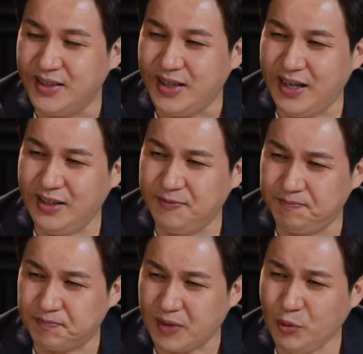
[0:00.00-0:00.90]
And
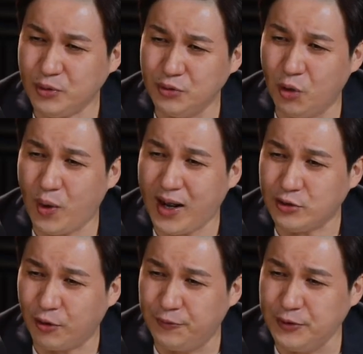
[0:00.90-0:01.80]
I want to know what are
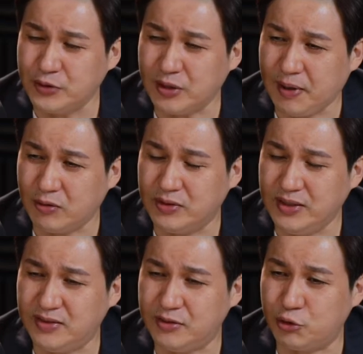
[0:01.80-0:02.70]
your views about
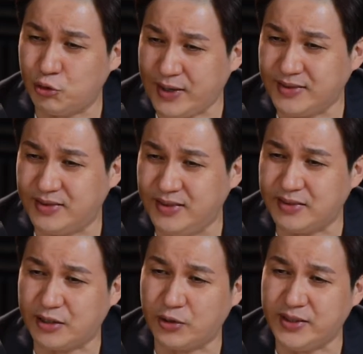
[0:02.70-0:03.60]
these trends, these
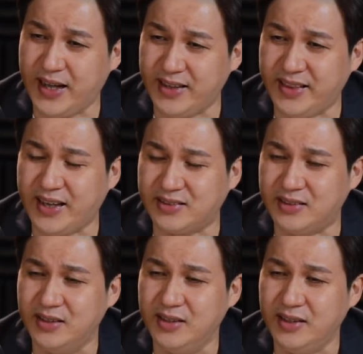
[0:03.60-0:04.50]
security
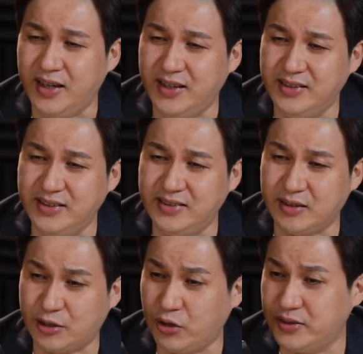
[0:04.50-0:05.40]
attacks, and the
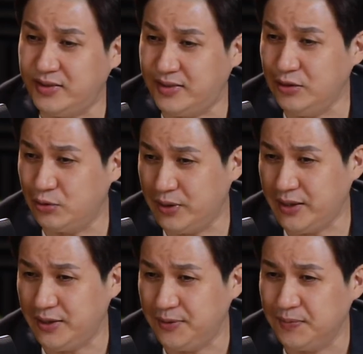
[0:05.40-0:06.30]
security scene
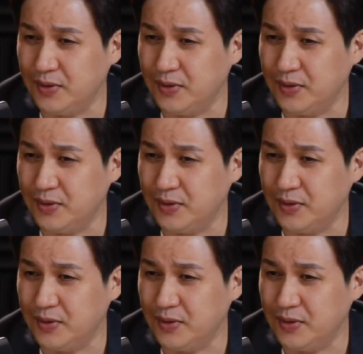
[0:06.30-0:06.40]
today.